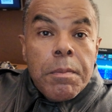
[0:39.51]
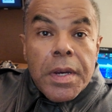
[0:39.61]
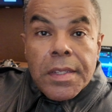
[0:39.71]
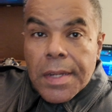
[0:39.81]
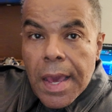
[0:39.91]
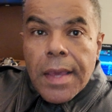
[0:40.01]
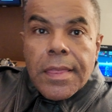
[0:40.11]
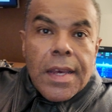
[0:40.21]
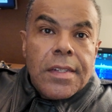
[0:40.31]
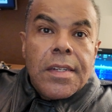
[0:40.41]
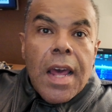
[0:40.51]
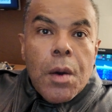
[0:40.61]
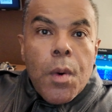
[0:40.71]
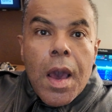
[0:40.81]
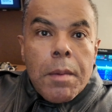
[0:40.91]
But tonight, that's
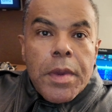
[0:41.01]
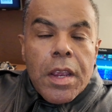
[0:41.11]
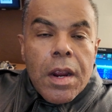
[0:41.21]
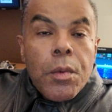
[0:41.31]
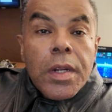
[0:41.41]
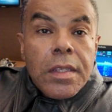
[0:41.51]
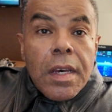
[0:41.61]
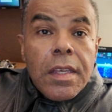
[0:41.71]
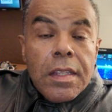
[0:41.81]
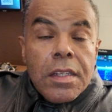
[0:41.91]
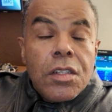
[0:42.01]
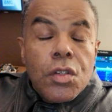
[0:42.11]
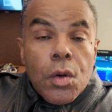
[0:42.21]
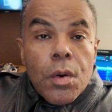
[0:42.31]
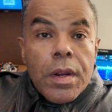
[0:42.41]
not why I'm here. I want to tell you this
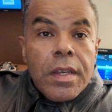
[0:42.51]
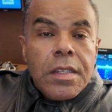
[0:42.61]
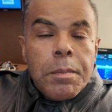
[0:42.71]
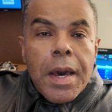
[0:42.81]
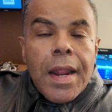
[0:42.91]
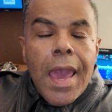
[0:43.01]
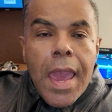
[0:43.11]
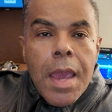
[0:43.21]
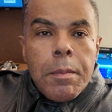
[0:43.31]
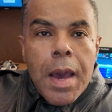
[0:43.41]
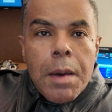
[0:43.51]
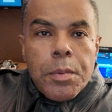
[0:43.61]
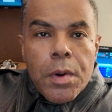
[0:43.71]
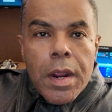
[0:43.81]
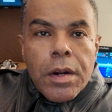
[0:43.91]
story. It's about a ham
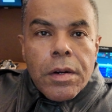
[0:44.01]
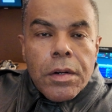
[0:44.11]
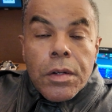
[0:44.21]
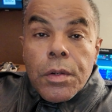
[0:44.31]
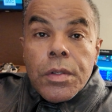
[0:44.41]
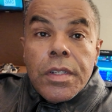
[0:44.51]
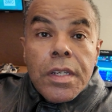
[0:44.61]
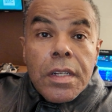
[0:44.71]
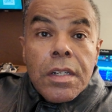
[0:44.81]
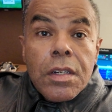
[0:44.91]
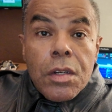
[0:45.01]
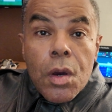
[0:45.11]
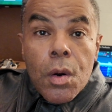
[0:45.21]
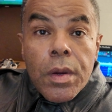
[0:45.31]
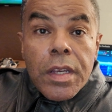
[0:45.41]
operator who didn't
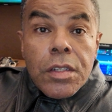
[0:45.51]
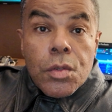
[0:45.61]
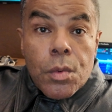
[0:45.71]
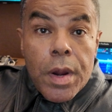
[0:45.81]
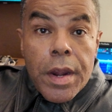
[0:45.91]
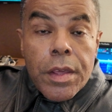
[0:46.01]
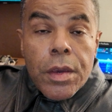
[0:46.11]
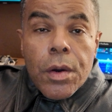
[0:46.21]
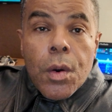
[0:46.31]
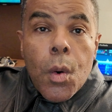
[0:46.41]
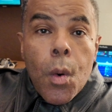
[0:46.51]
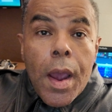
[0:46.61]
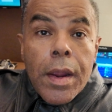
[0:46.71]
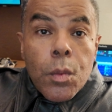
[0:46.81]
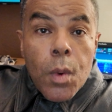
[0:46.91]
know his radio
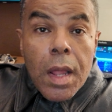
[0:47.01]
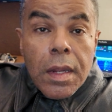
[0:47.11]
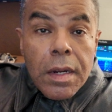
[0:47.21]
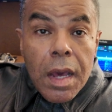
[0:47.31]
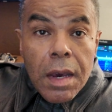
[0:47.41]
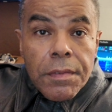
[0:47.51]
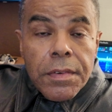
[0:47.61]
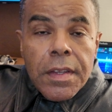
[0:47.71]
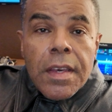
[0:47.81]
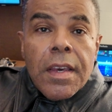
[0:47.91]
quite well enough,